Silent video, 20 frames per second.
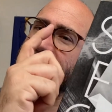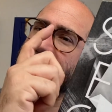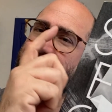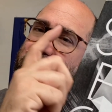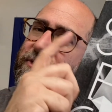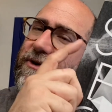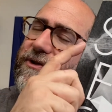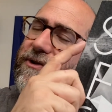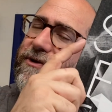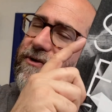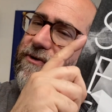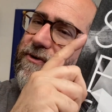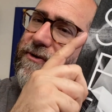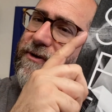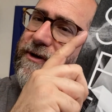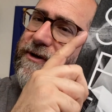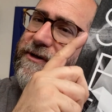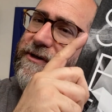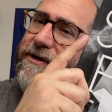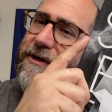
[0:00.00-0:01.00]
A
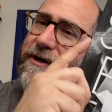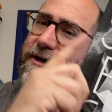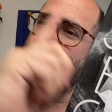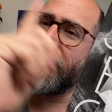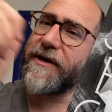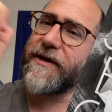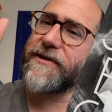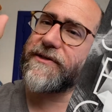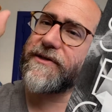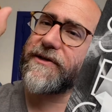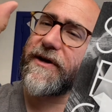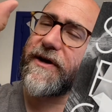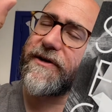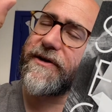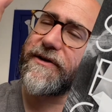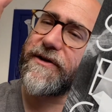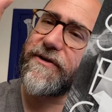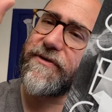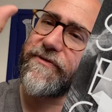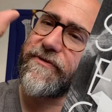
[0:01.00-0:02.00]
solenoid is a
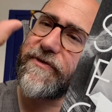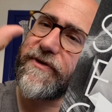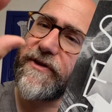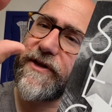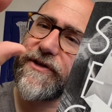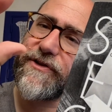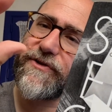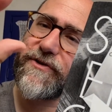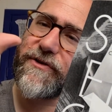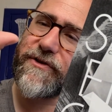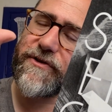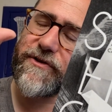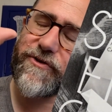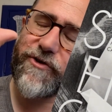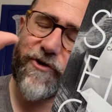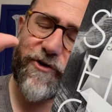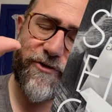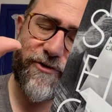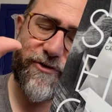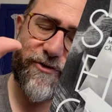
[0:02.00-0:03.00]
kind of electrical
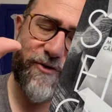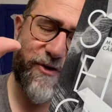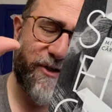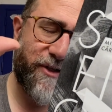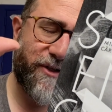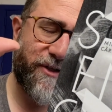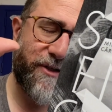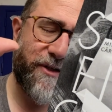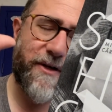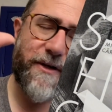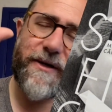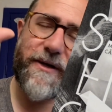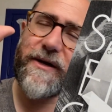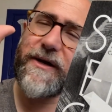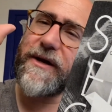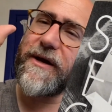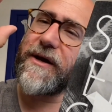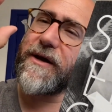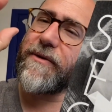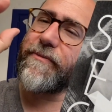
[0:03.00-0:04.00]
conduit,
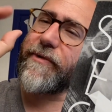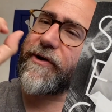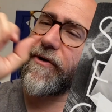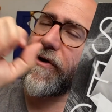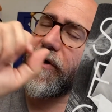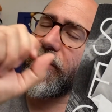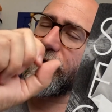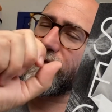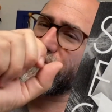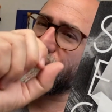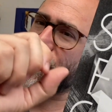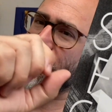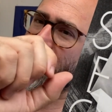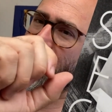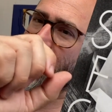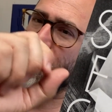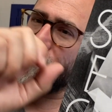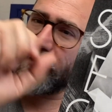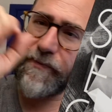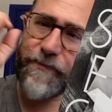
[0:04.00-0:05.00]
but
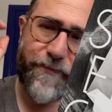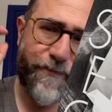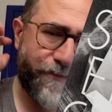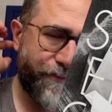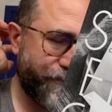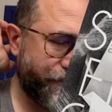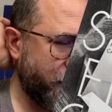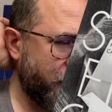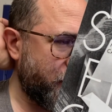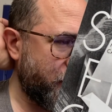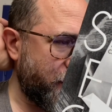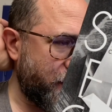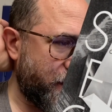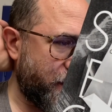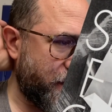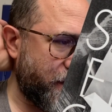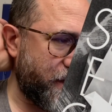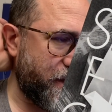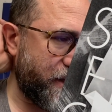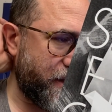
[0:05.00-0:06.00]
also
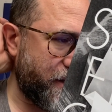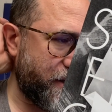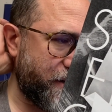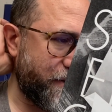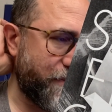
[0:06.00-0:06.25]
in